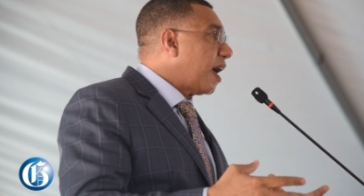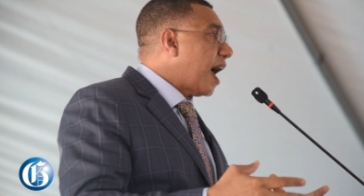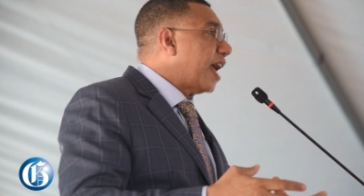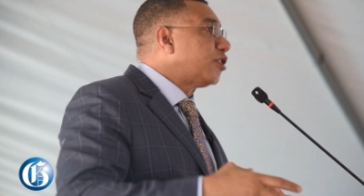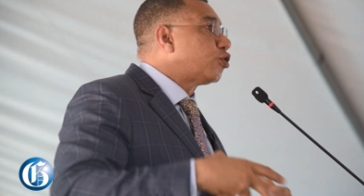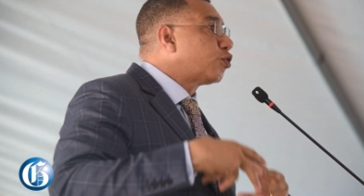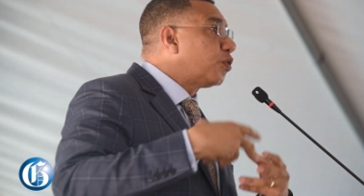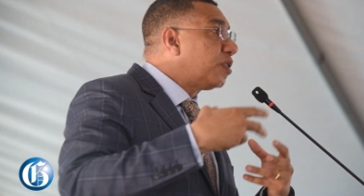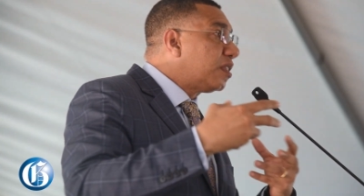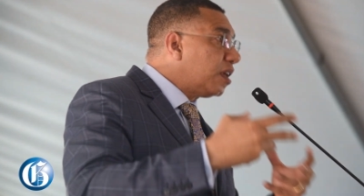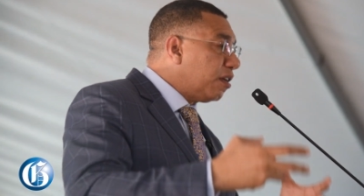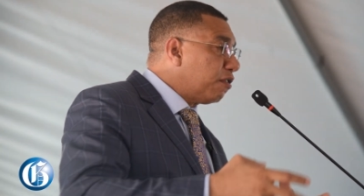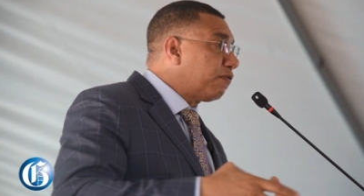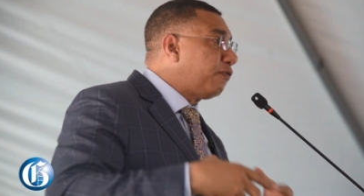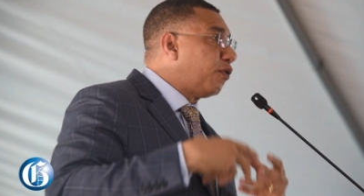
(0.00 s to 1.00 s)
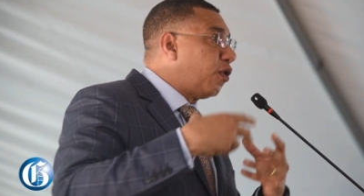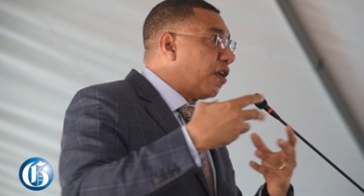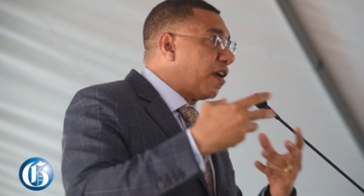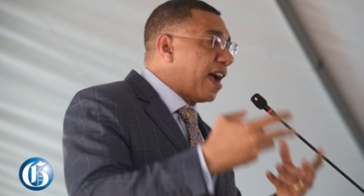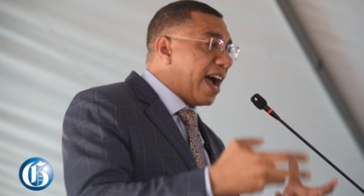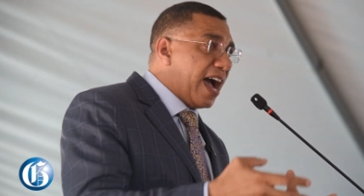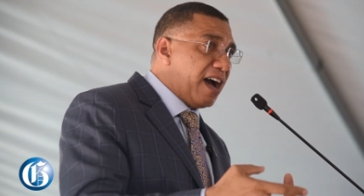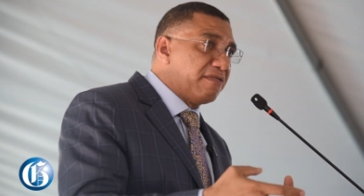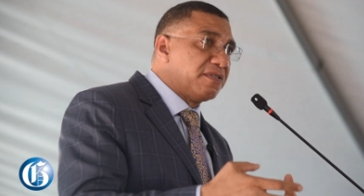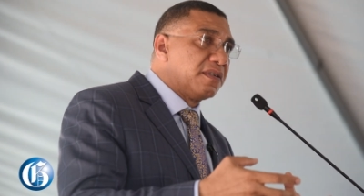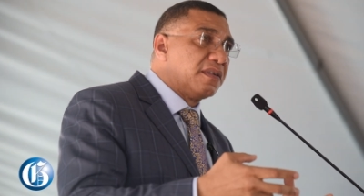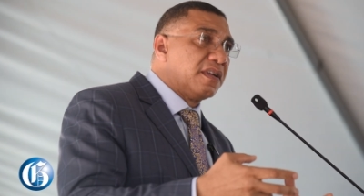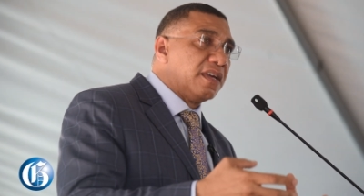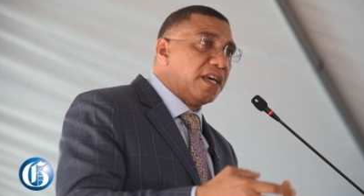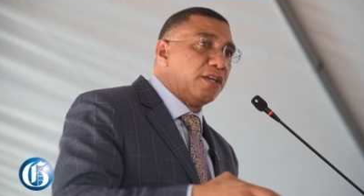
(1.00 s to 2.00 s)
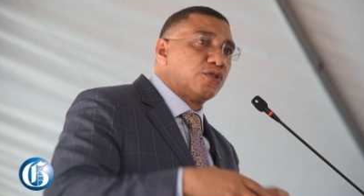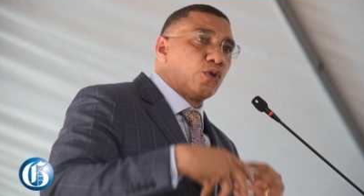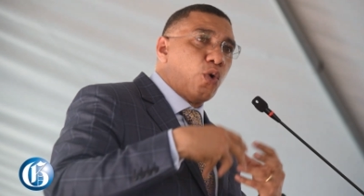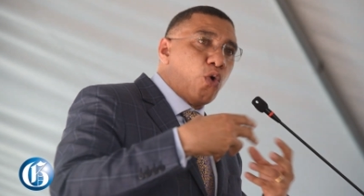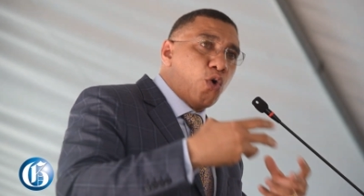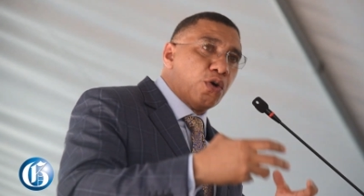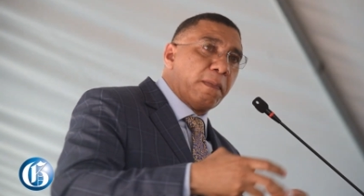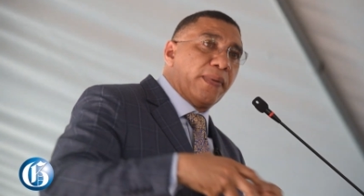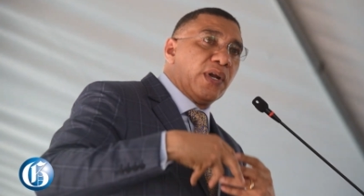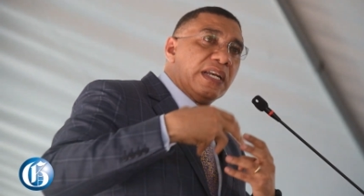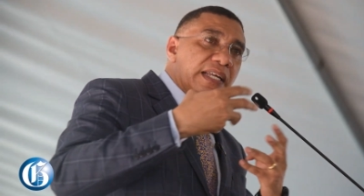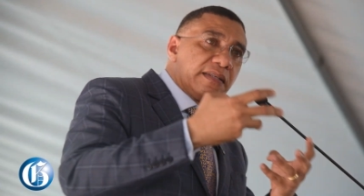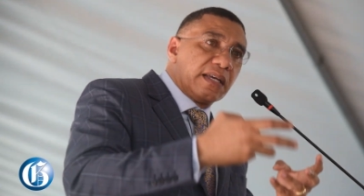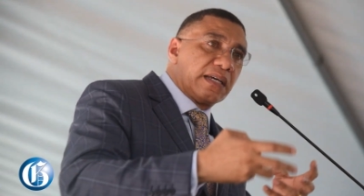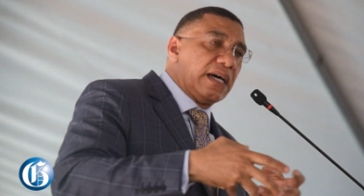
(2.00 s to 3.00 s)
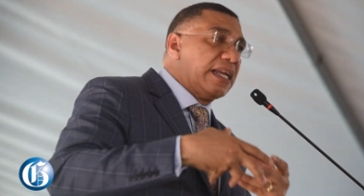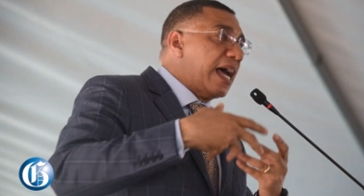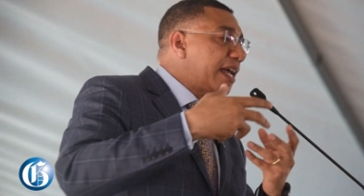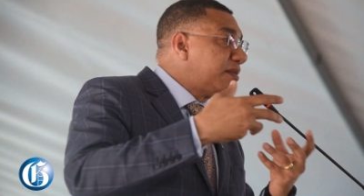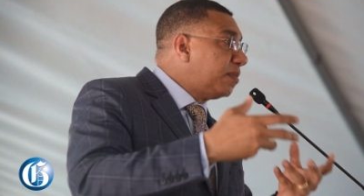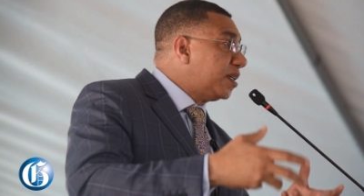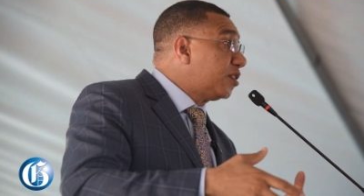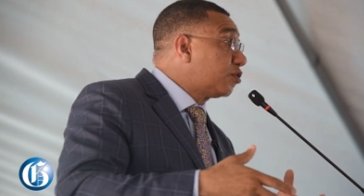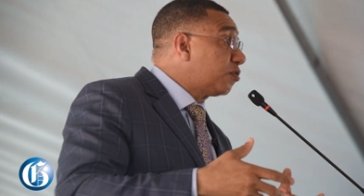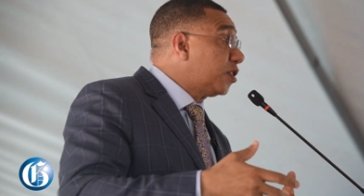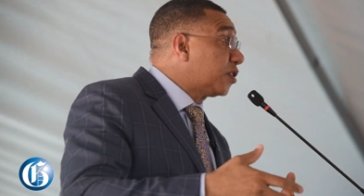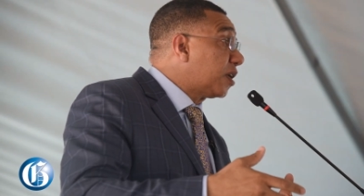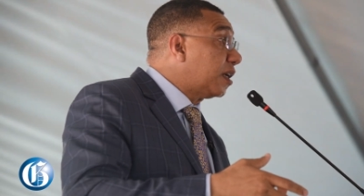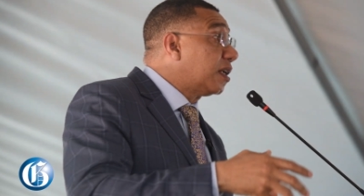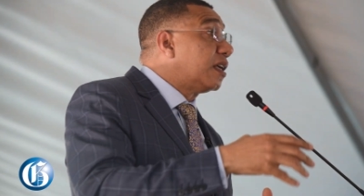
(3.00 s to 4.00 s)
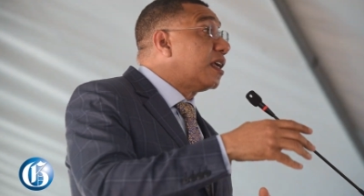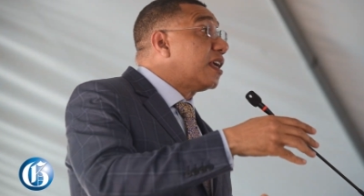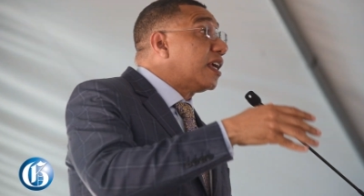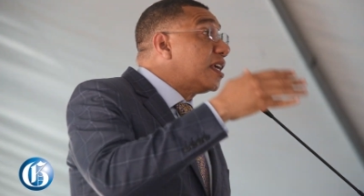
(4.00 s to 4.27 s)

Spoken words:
and should therefore have its own political administration,